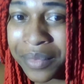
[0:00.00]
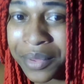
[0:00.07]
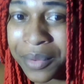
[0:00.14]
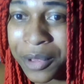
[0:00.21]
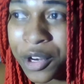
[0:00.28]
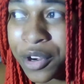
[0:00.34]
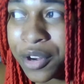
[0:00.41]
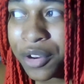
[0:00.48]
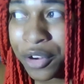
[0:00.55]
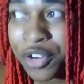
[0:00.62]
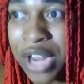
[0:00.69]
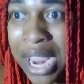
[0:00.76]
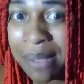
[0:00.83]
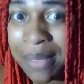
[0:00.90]
You're
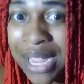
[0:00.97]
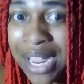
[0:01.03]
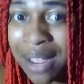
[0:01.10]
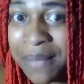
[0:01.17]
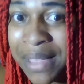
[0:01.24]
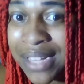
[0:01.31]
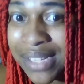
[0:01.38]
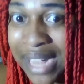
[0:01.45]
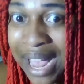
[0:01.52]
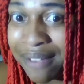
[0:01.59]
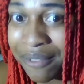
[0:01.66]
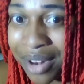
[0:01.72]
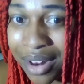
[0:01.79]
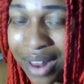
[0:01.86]
shaming him because he
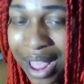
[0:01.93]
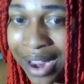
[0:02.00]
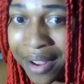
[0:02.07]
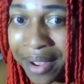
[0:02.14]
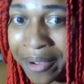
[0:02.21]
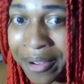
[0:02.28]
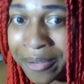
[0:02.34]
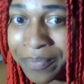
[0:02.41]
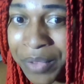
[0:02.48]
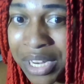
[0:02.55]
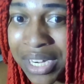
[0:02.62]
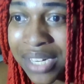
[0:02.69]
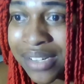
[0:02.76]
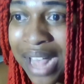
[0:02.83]
had vitiligo
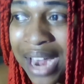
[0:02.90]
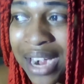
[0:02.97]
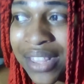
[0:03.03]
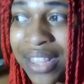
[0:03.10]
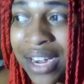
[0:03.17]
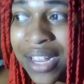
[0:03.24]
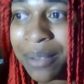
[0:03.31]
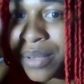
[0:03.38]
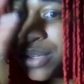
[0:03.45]
and decided that he was